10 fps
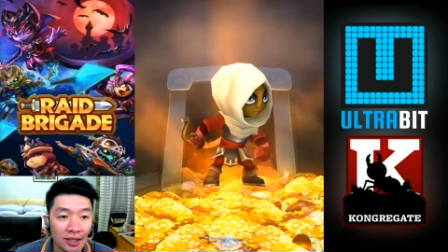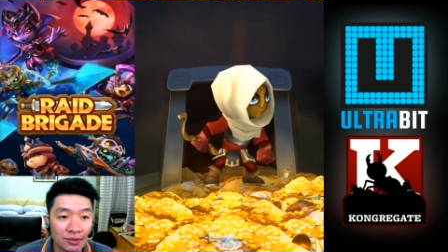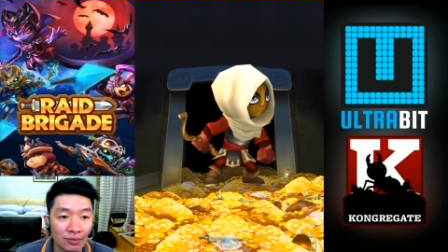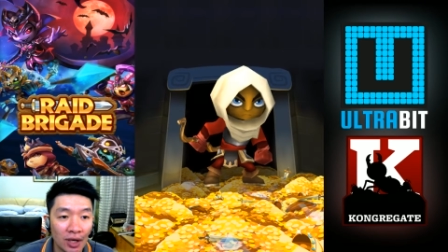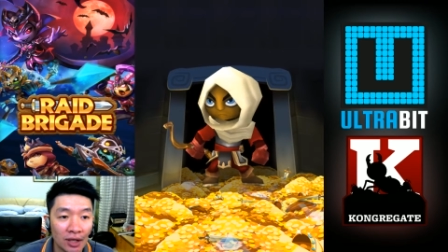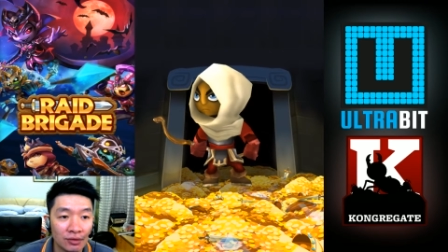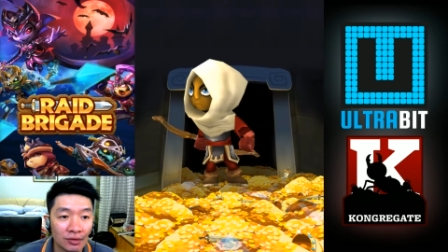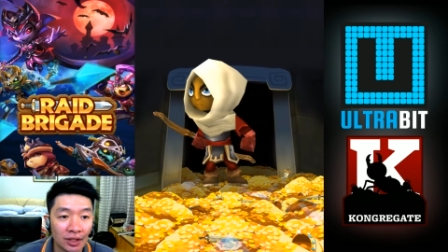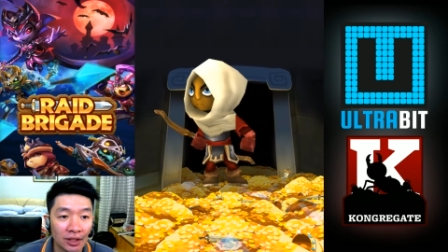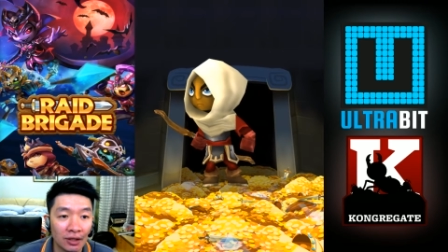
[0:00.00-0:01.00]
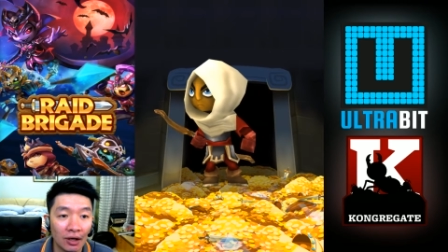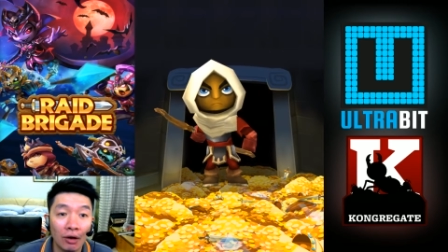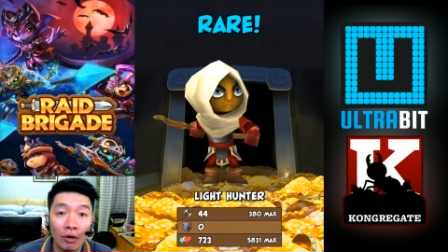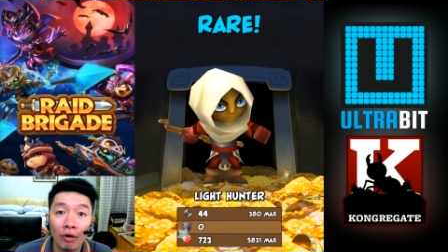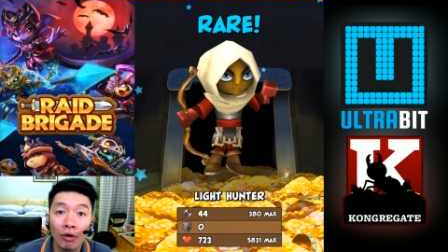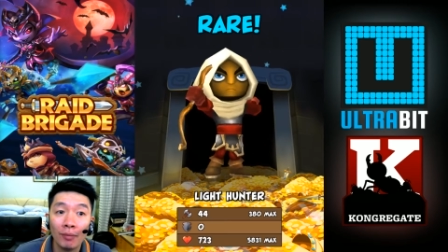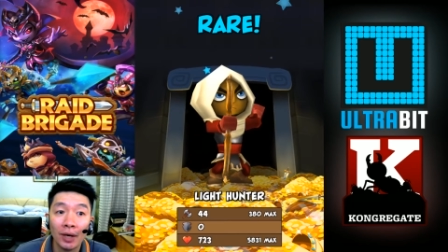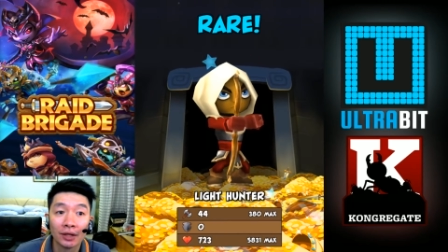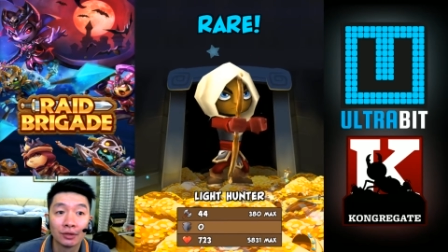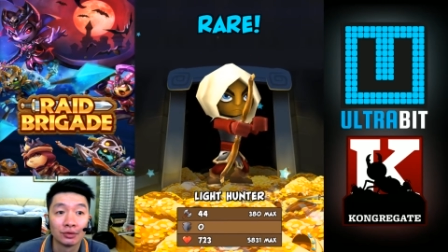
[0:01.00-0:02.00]
one looking, oh
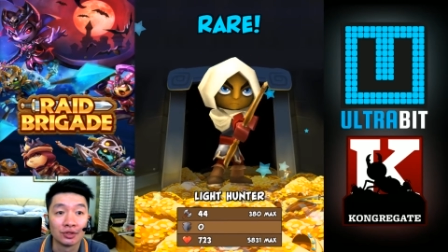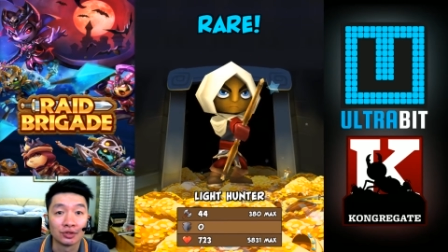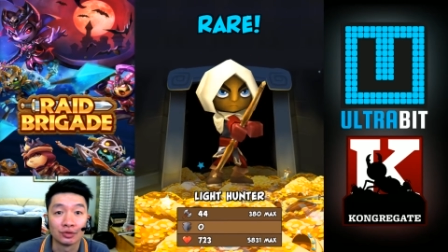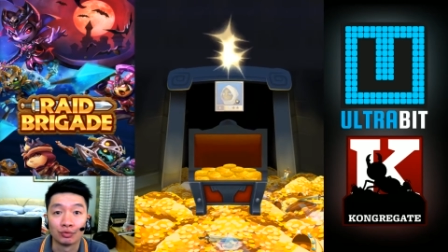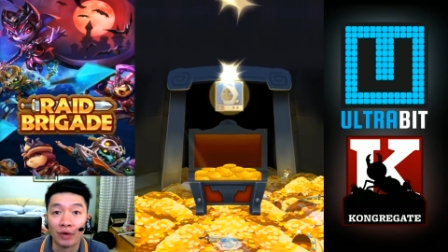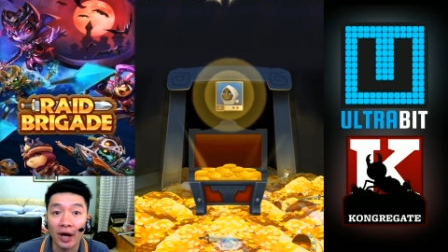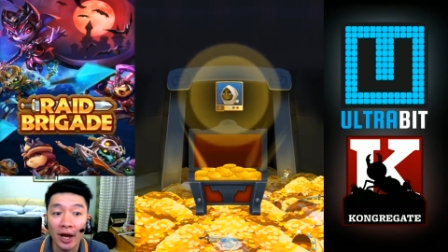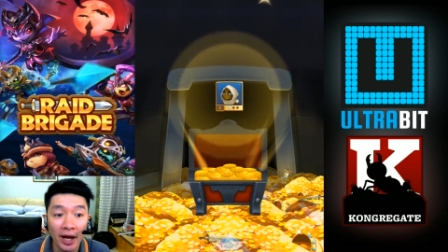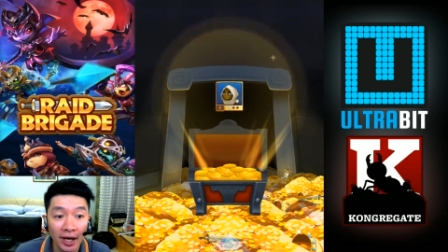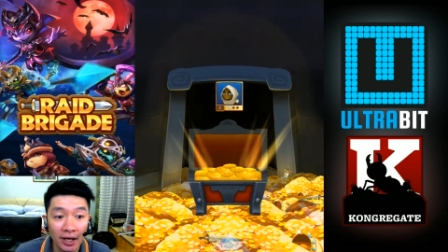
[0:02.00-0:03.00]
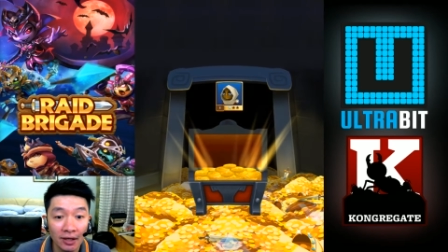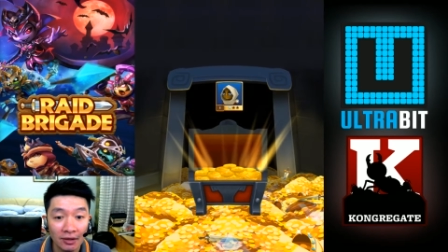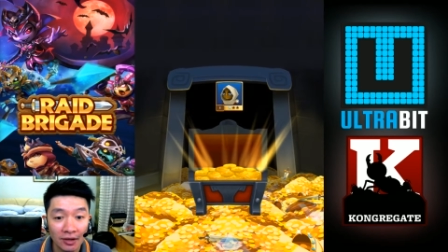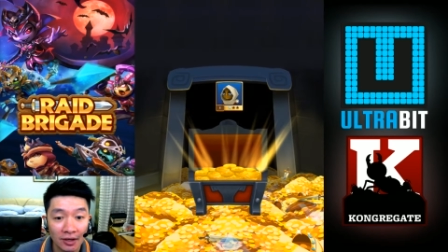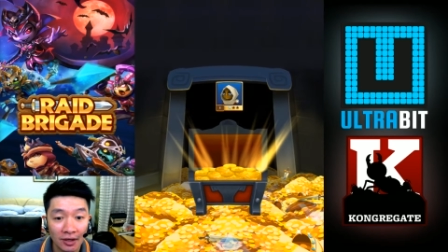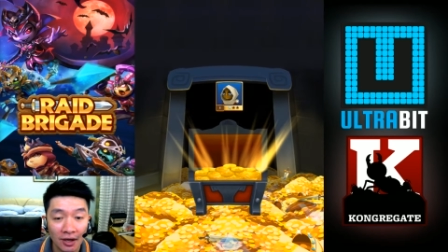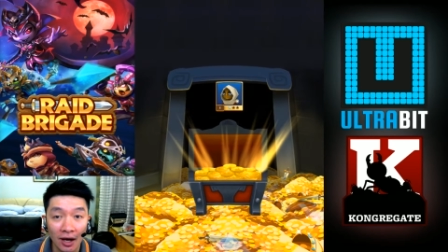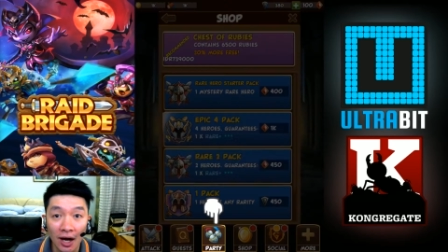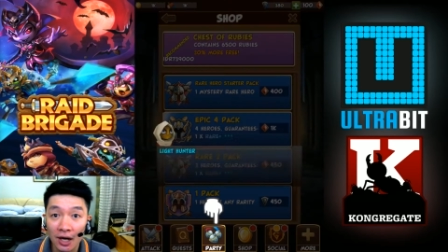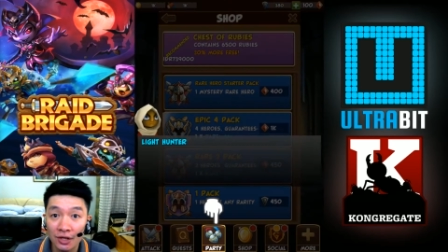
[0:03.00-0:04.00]
my goodness, rare
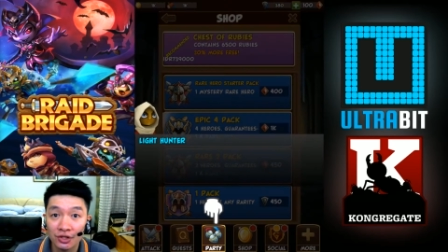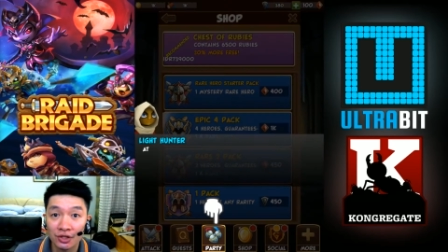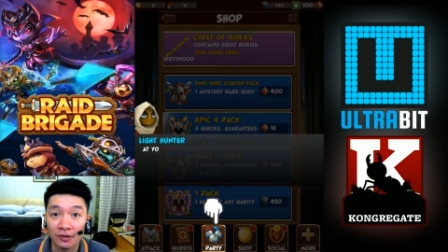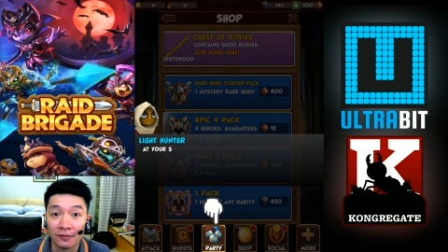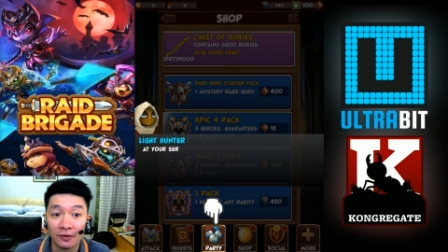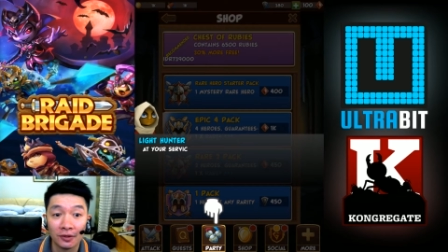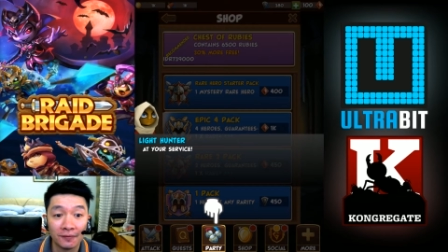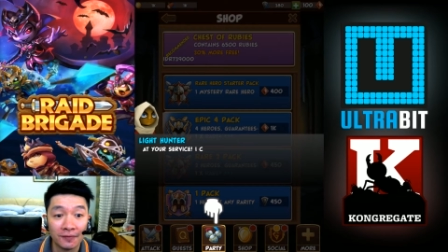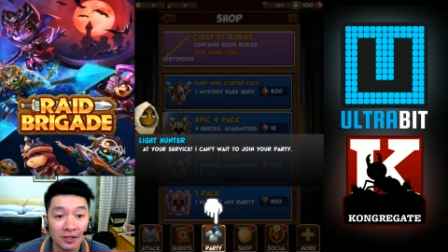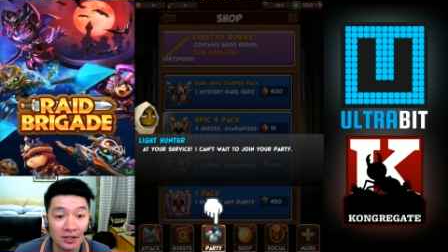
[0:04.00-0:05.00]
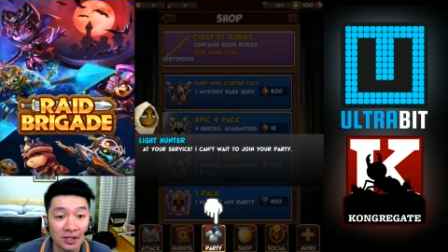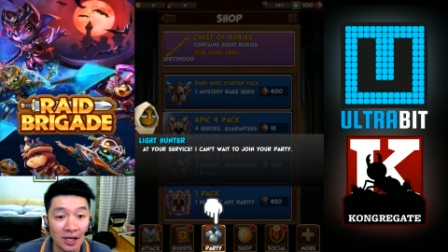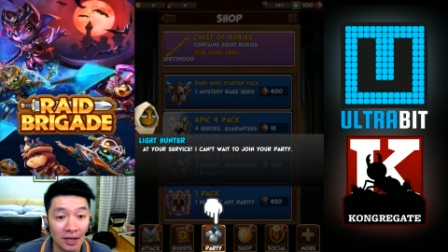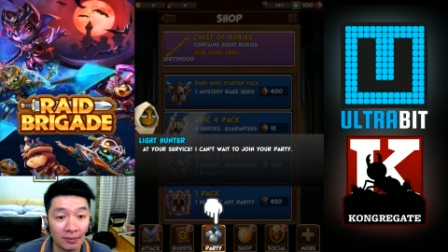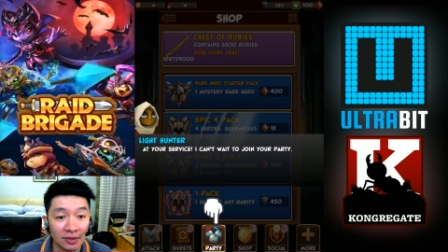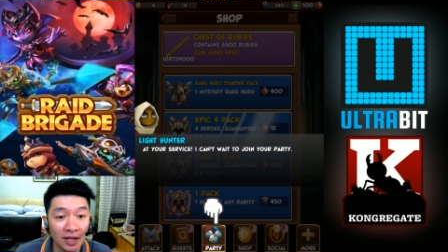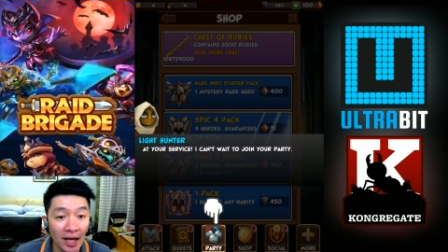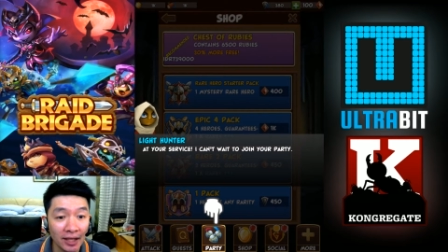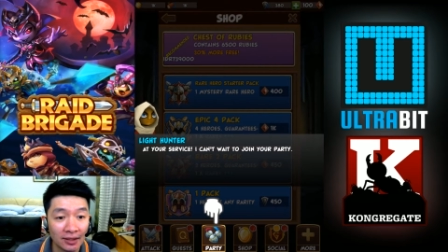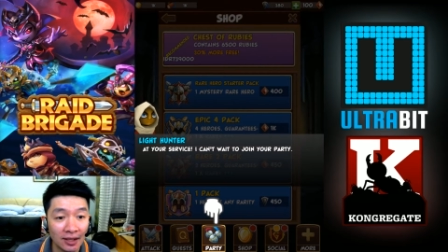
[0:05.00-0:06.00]
archer for the first time.
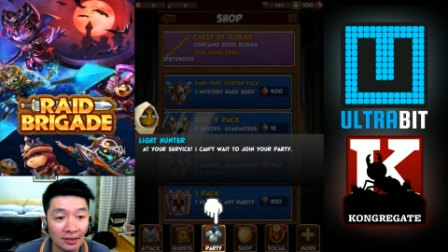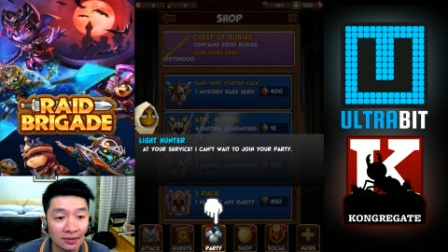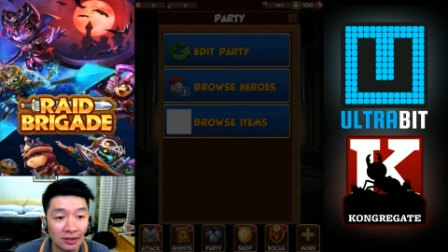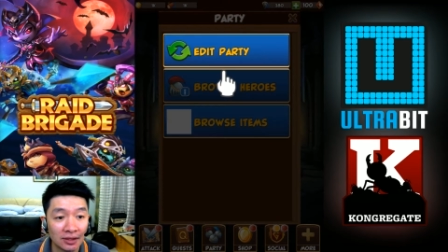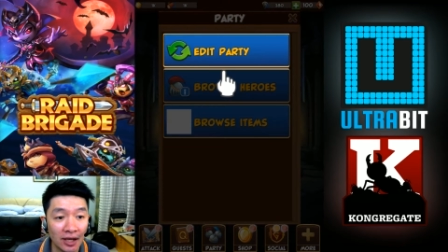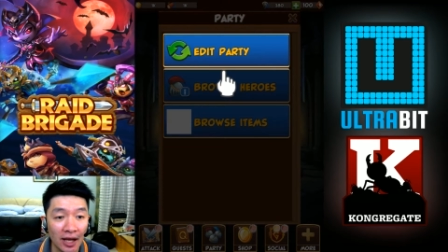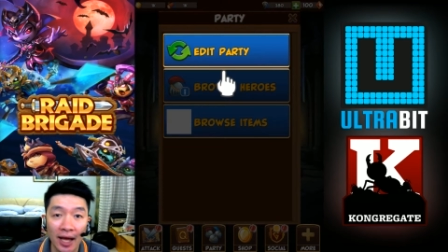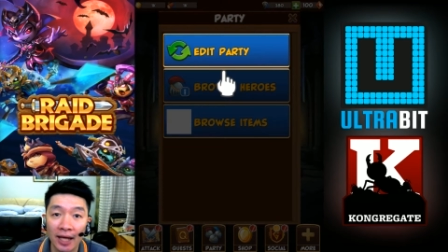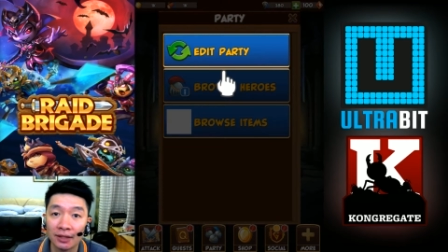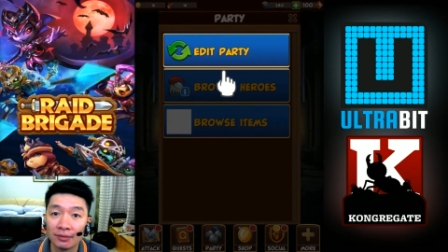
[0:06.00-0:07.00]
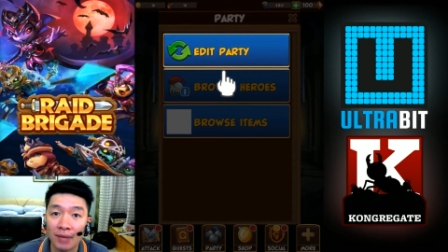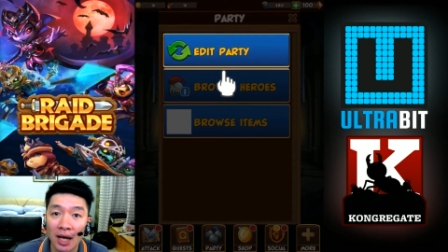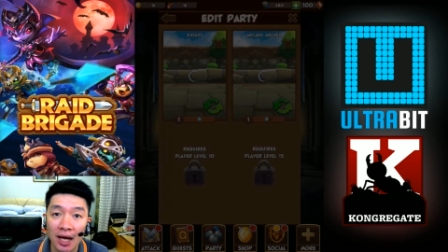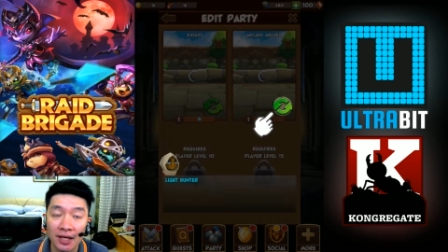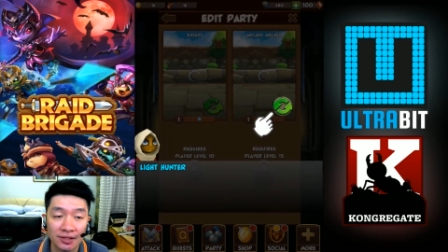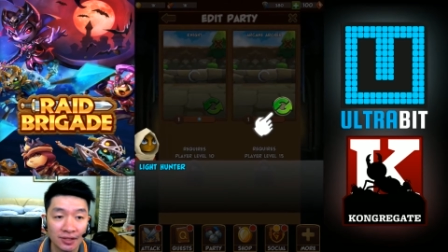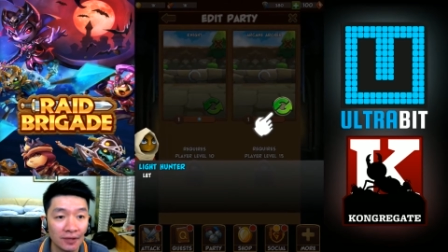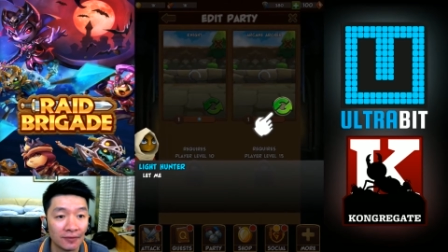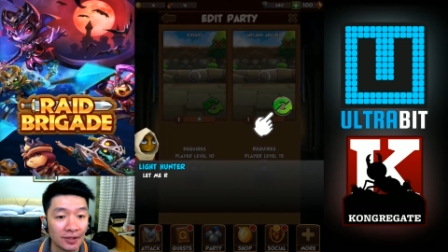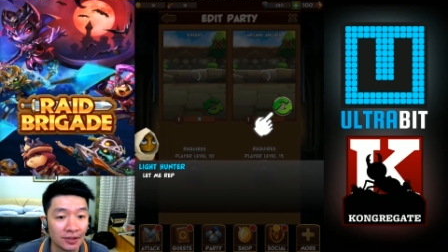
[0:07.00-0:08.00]
Light Hunter at my
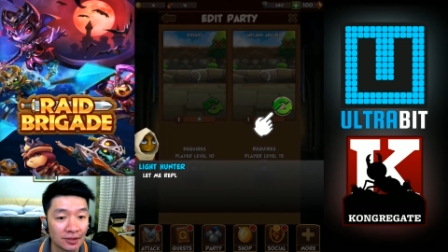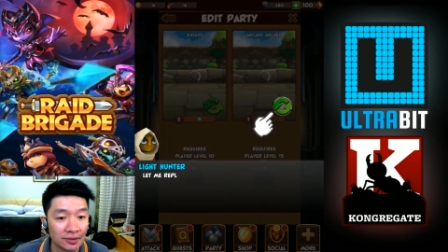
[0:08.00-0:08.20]
service.